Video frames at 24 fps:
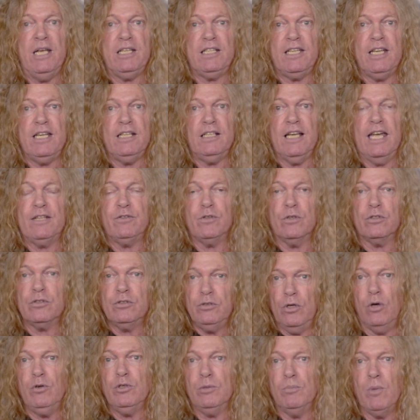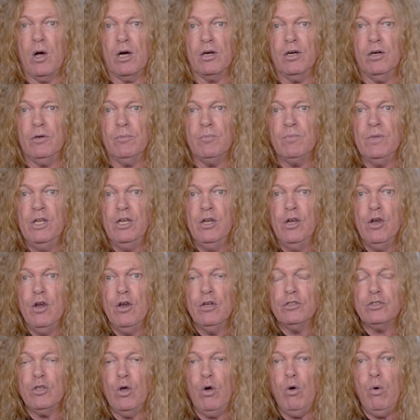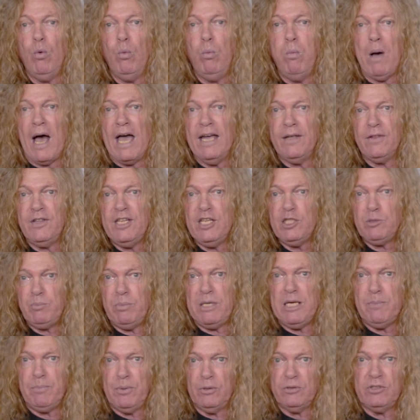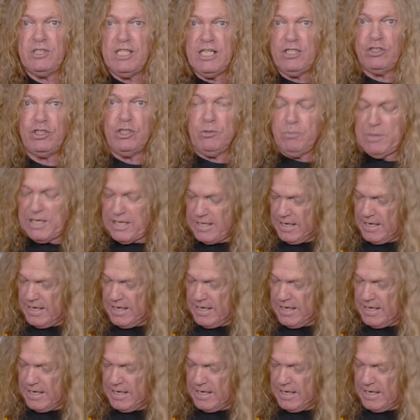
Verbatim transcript: picking like there's no tomorrow. So by these people teaching